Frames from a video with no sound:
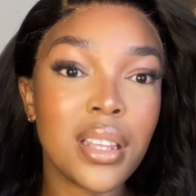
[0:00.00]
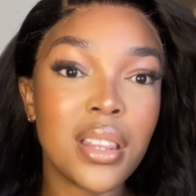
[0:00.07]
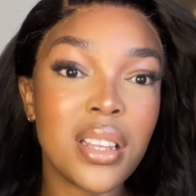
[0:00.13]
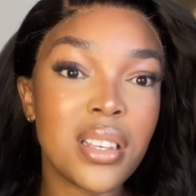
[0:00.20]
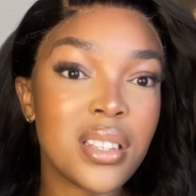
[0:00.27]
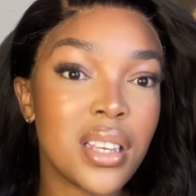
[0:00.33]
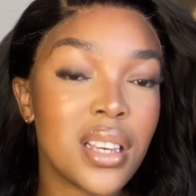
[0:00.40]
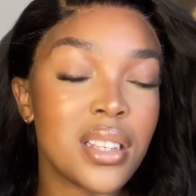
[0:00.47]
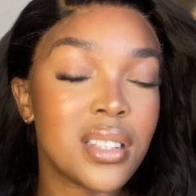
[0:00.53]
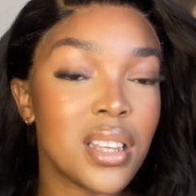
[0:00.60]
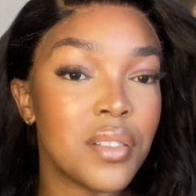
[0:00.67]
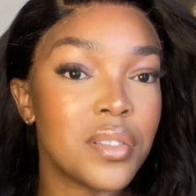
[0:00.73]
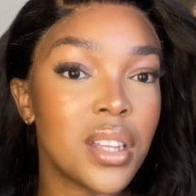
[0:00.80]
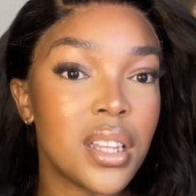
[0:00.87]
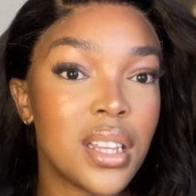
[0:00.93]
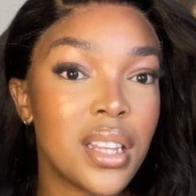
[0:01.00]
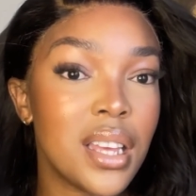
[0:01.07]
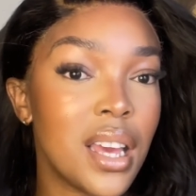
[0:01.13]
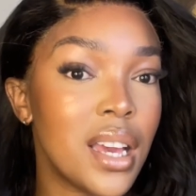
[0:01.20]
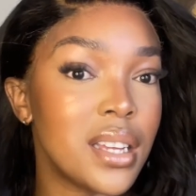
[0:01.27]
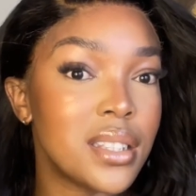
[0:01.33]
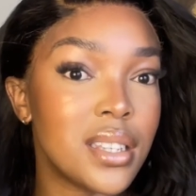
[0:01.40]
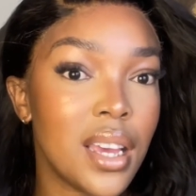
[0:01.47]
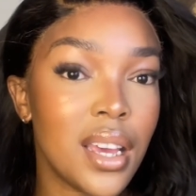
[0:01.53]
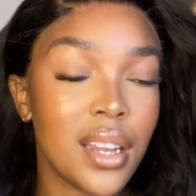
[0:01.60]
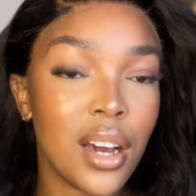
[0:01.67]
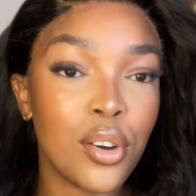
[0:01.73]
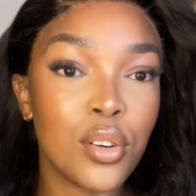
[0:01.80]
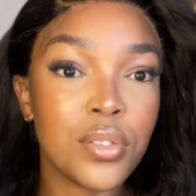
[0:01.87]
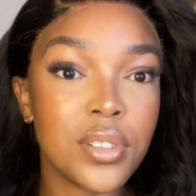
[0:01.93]
this is definitely a 10
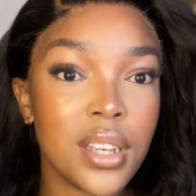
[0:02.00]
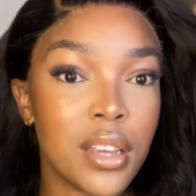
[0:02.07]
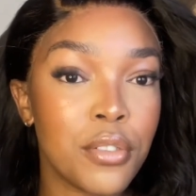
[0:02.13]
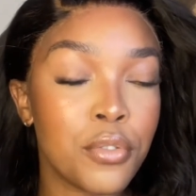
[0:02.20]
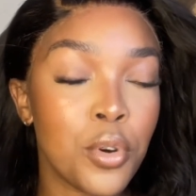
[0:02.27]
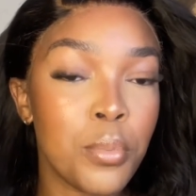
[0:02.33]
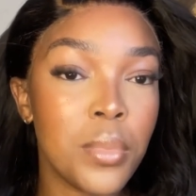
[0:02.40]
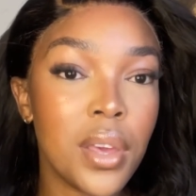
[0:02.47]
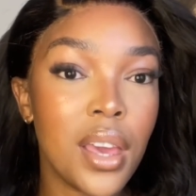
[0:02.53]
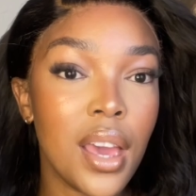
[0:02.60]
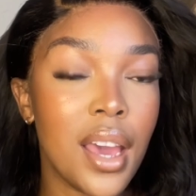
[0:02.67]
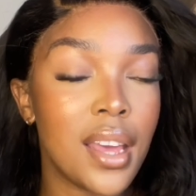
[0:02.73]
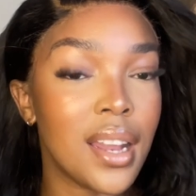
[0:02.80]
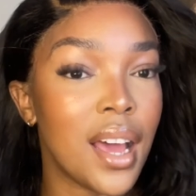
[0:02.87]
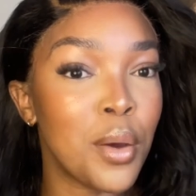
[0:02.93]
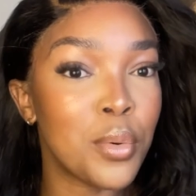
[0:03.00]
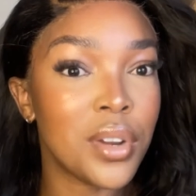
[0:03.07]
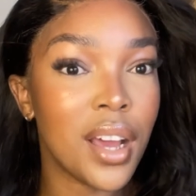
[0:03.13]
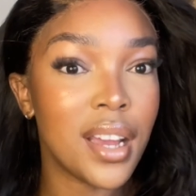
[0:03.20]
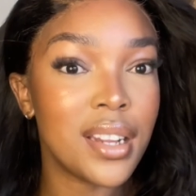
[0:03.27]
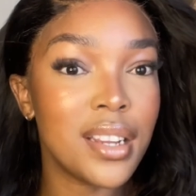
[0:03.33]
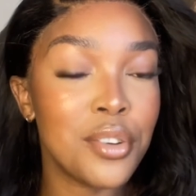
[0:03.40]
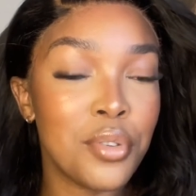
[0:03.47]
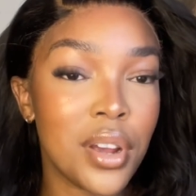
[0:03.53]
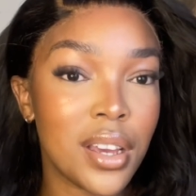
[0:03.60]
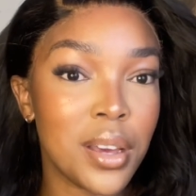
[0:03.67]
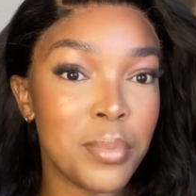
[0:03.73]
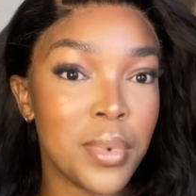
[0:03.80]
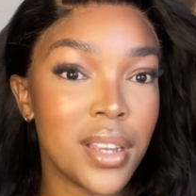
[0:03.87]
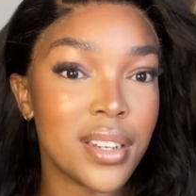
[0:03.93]
out of 10 for me and i would highly
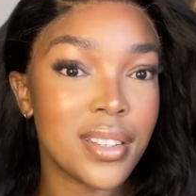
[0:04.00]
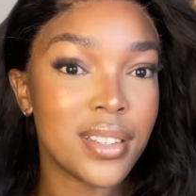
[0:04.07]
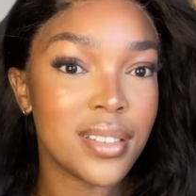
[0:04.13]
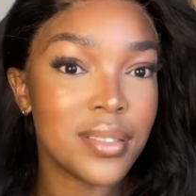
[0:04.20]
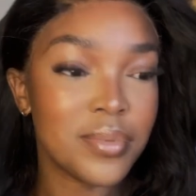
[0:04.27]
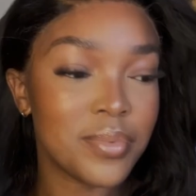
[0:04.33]
recommend